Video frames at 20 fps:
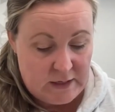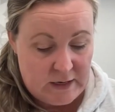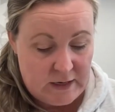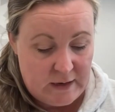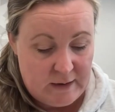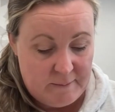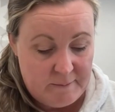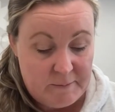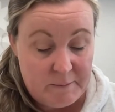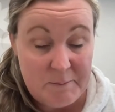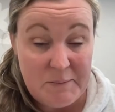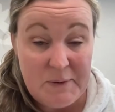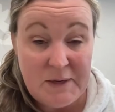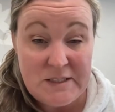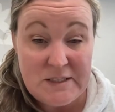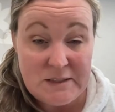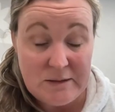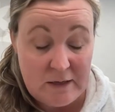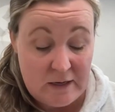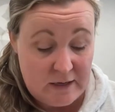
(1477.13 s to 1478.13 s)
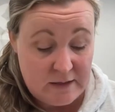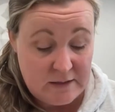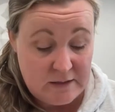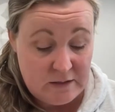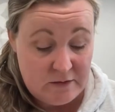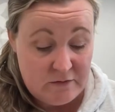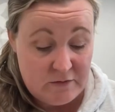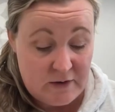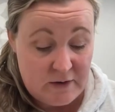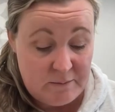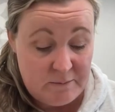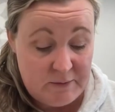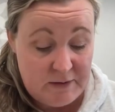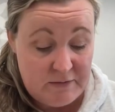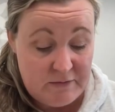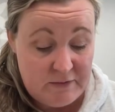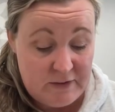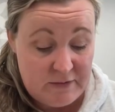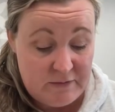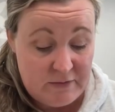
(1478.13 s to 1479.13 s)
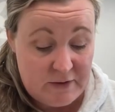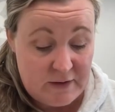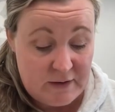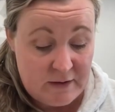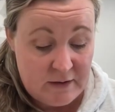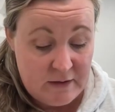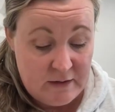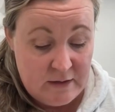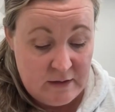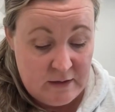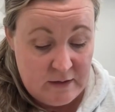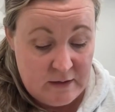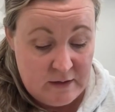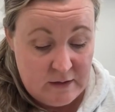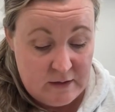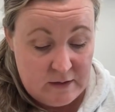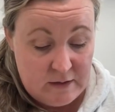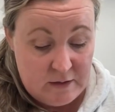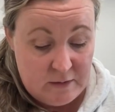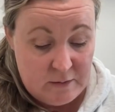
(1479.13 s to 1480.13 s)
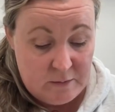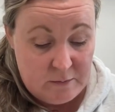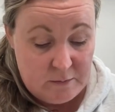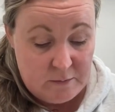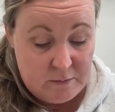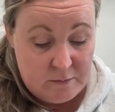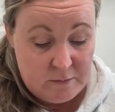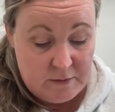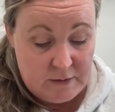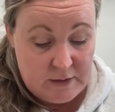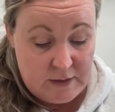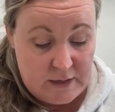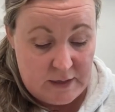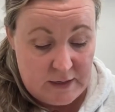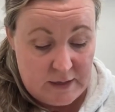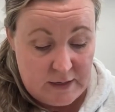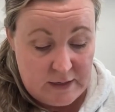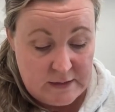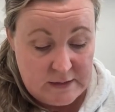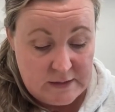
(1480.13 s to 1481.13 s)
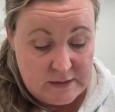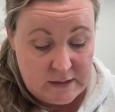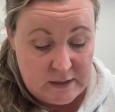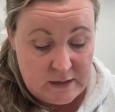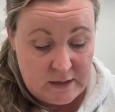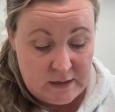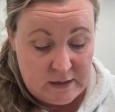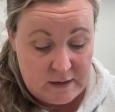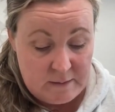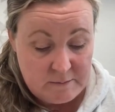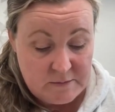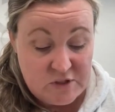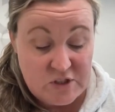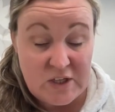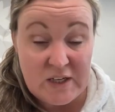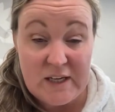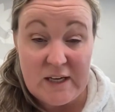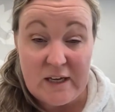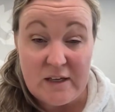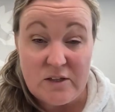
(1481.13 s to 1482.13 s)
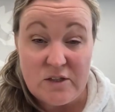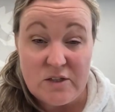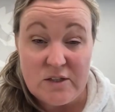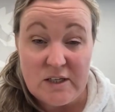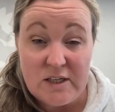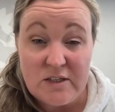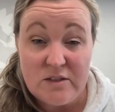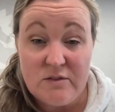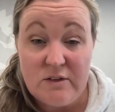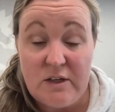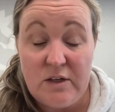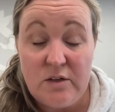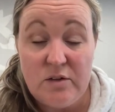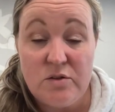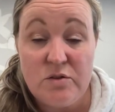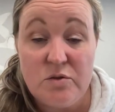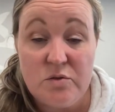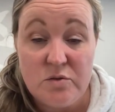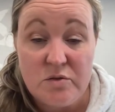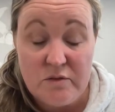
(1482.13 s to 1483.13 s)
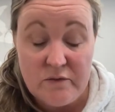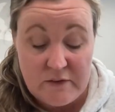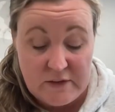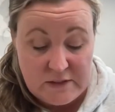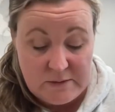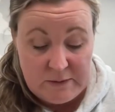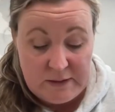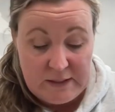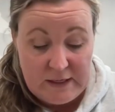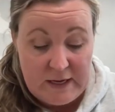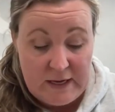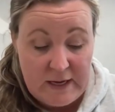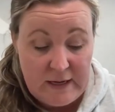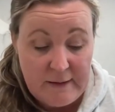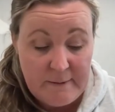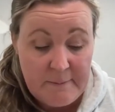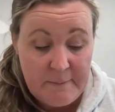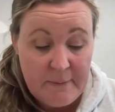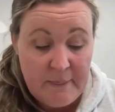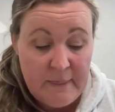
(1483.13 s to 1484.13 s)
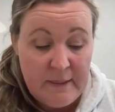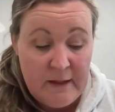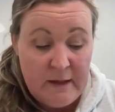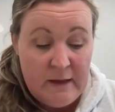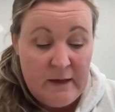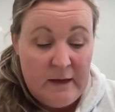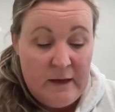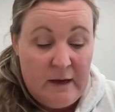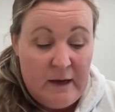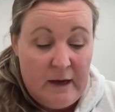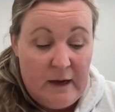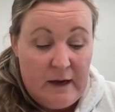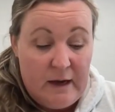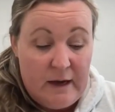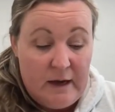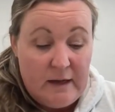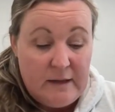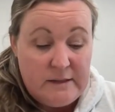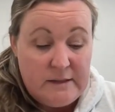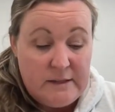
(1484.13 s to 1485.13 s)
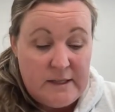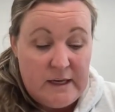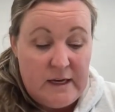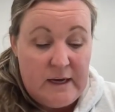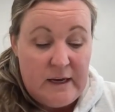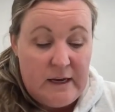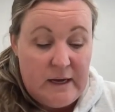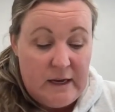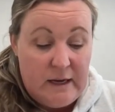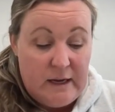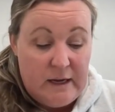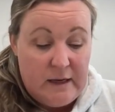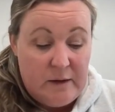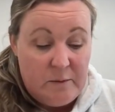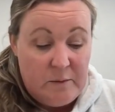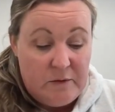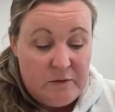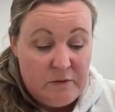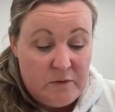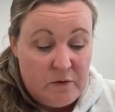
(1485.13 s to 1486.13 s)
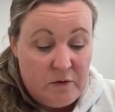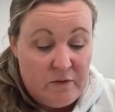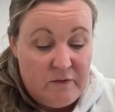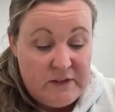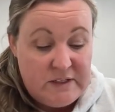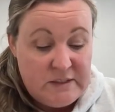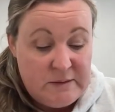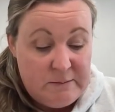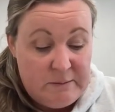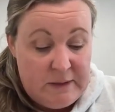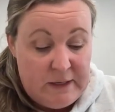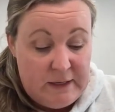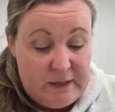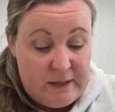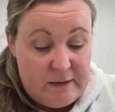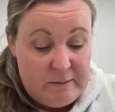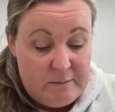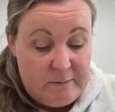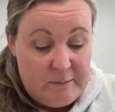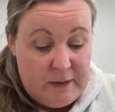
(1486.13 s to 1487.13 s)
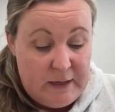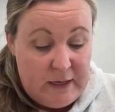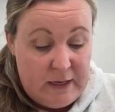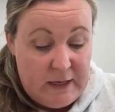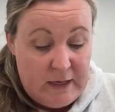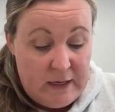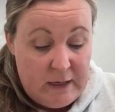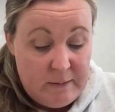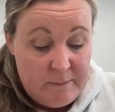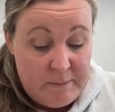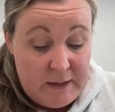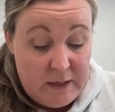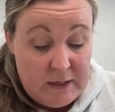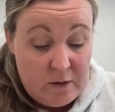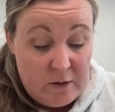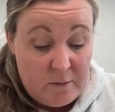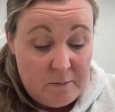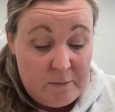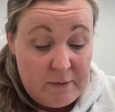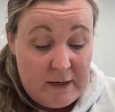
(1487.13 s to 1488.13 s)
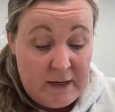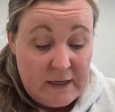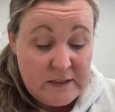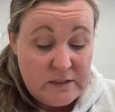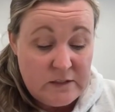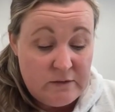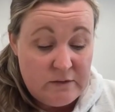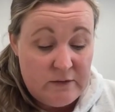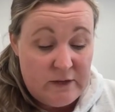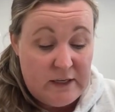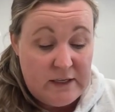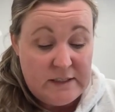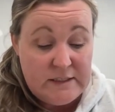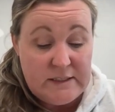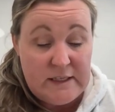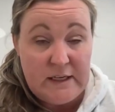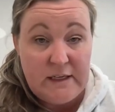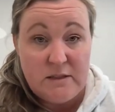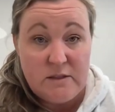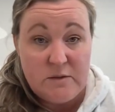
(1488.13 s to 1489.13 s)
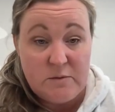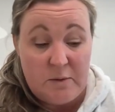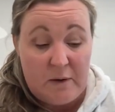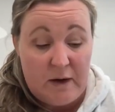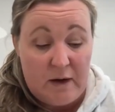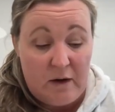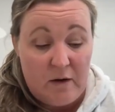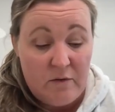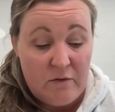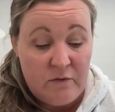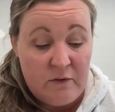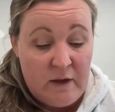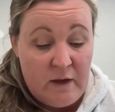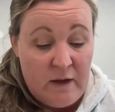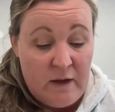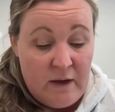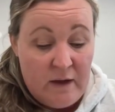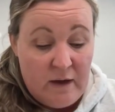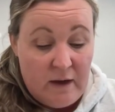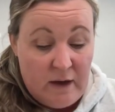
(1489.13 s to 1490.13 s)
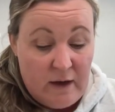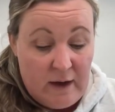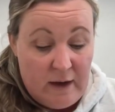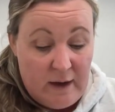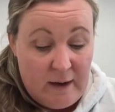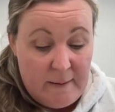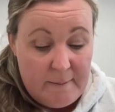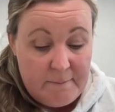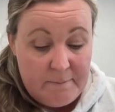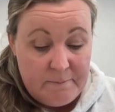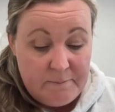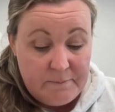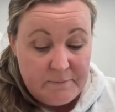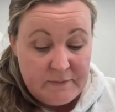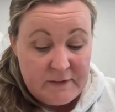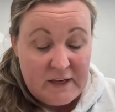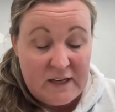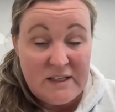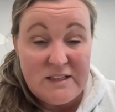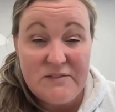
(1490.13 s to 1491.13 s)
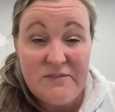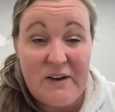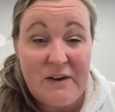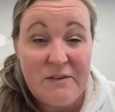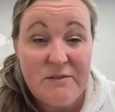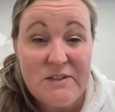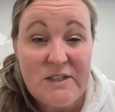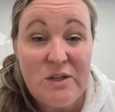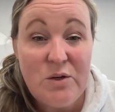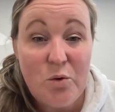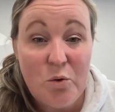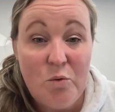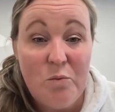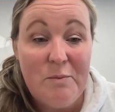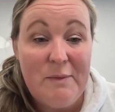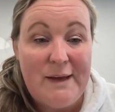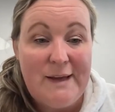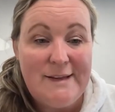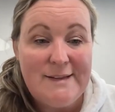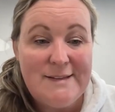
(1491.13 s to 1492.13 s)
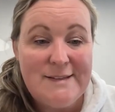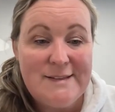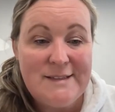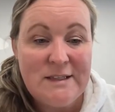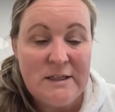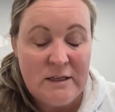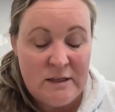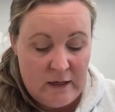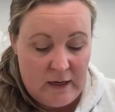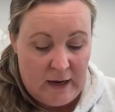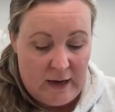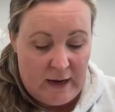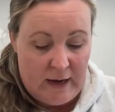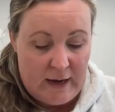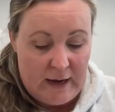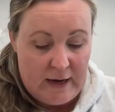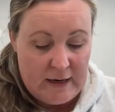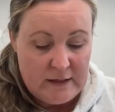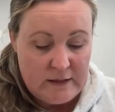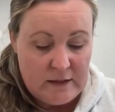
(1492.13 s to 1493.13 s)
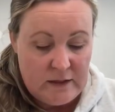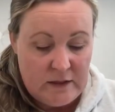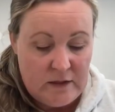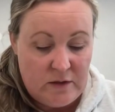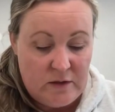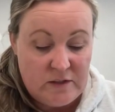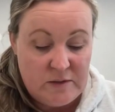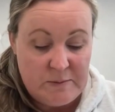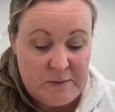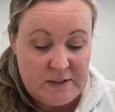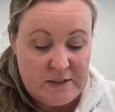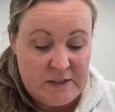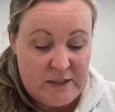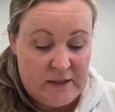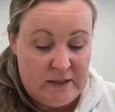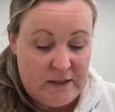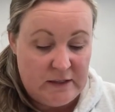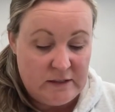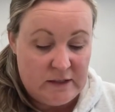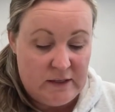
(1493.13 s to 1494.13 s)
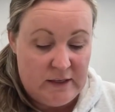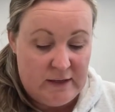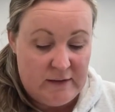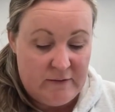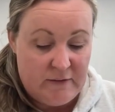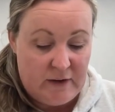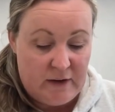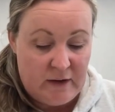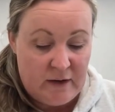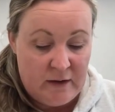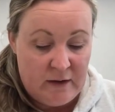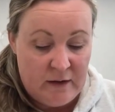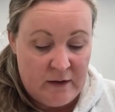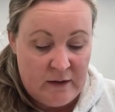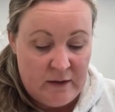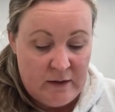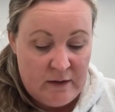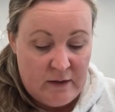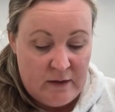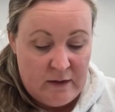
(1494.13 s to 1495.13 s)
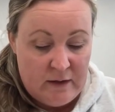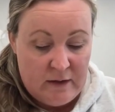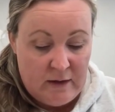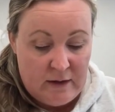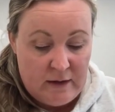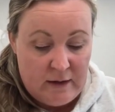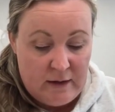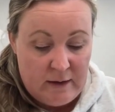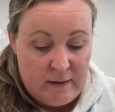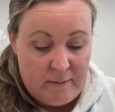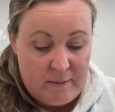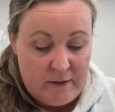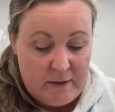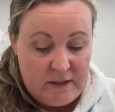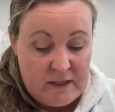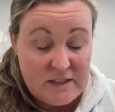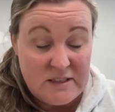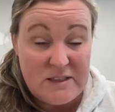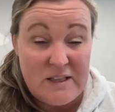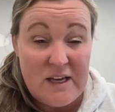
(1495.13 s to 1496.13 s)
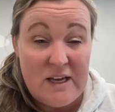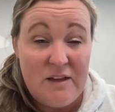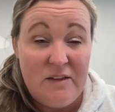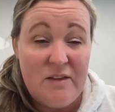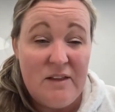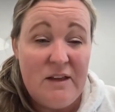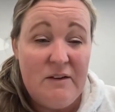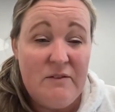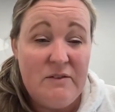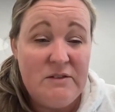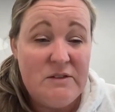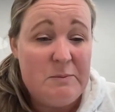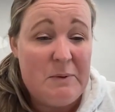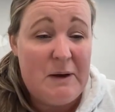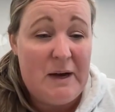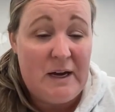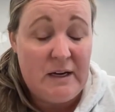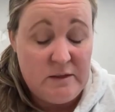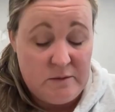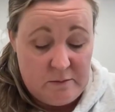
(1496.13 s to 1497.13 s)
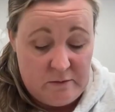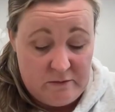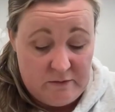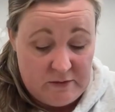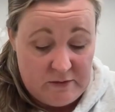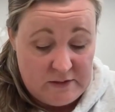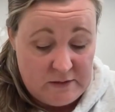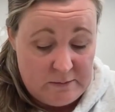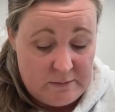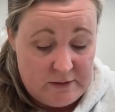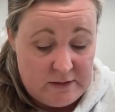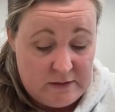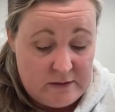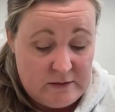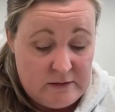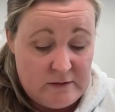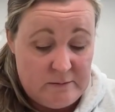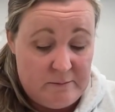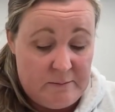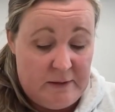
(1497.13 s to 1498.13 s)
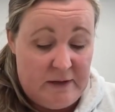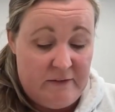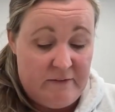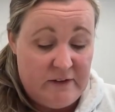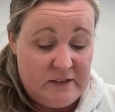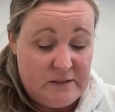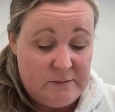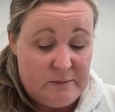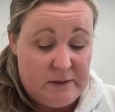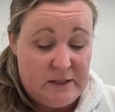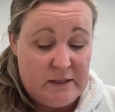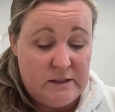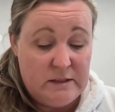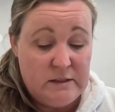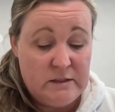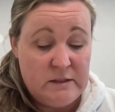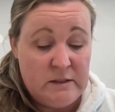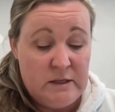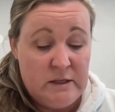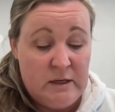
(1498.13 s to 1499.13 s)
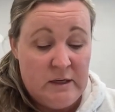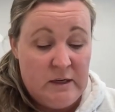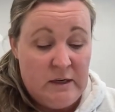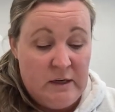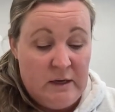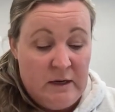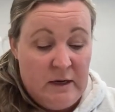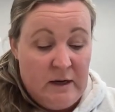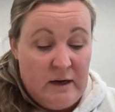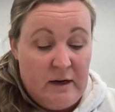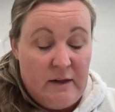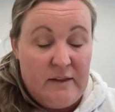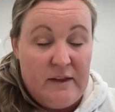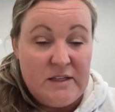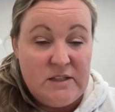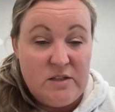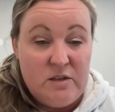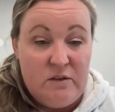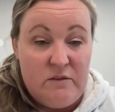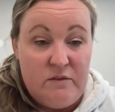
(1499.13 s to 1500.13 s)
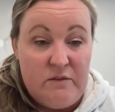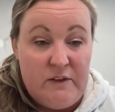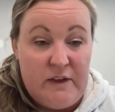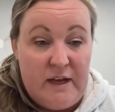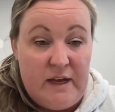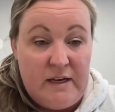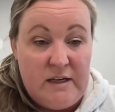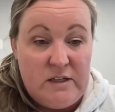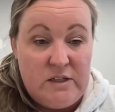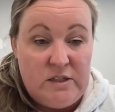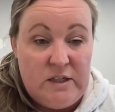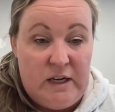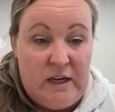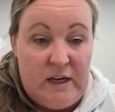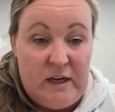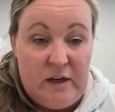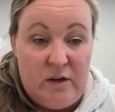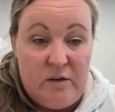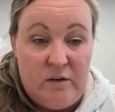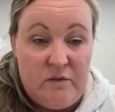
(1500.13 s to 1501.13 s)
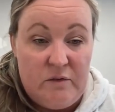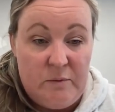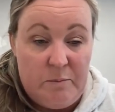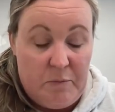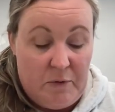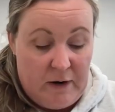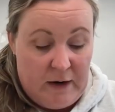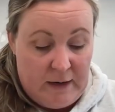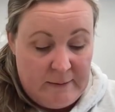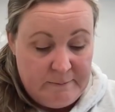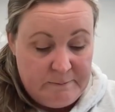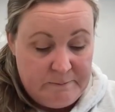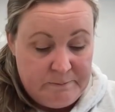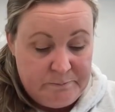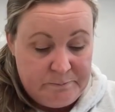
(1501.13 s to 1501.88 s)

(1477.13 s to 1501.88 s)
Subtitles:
So you'll find beef liver. You will get chicken. Chicken's a really good source of vitamin K. And then we've got vitamin B, B complex, 3, 6, 12. It's found in all meats, and especially things like liver. And that's the liver is packed with vitamins, B vitamins, and that's good for the energy and good for brain.